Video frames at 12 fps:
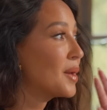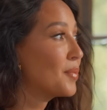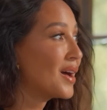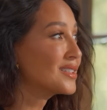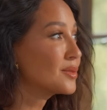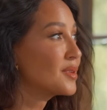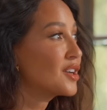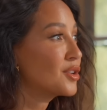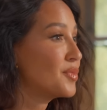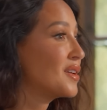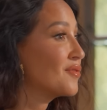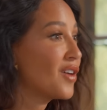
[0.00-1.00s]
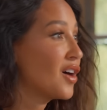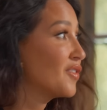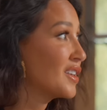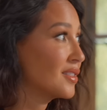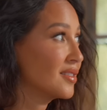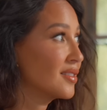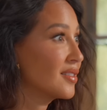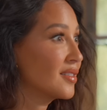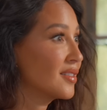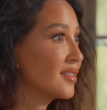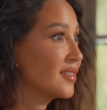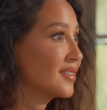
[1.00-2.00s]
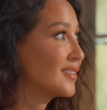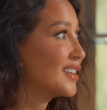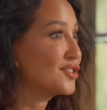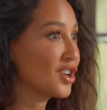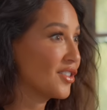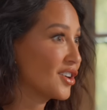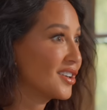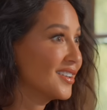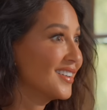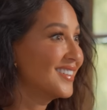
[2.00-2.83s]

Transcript: It possibly could be involving each other.